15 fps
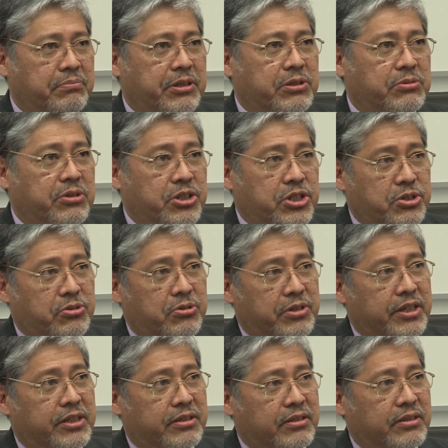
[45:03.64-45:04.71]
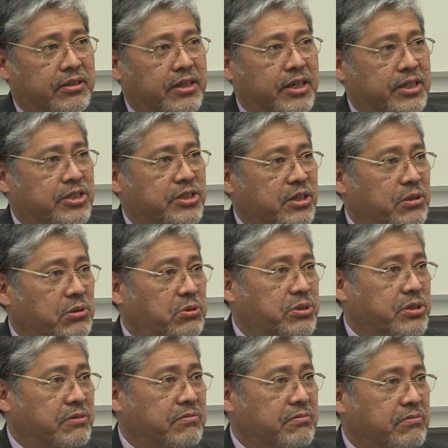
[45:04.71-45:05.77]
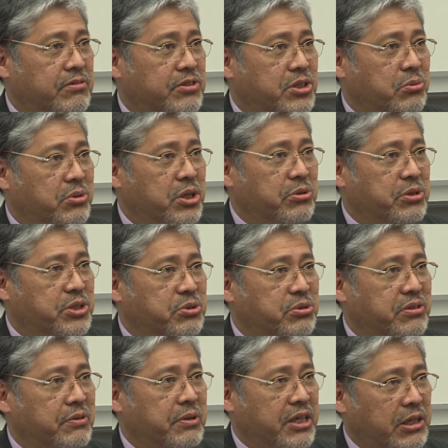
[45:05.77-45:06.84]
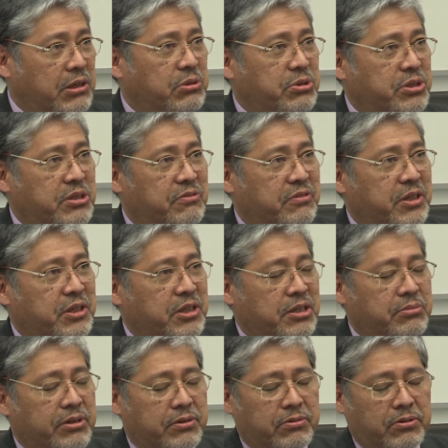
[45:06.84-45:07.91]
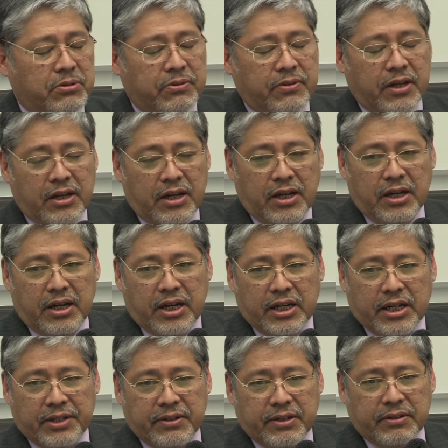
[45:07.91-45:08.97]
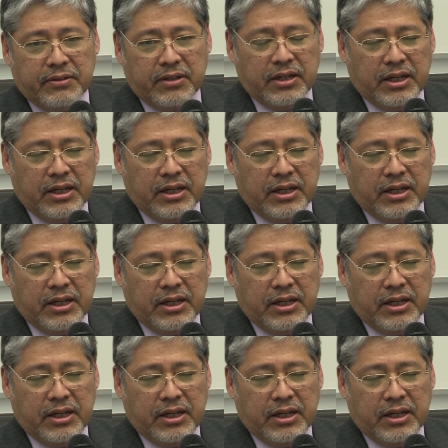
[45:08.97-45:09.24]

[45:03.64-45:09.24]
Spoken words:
but to ensure that it is inclusive. So we always use inclusive economic growth. And I think